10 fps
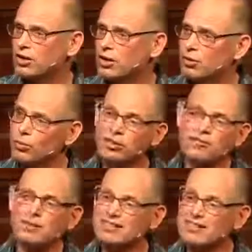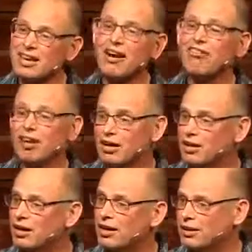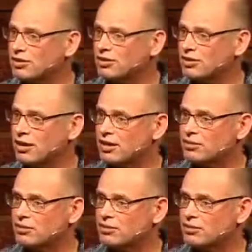what would have been terror at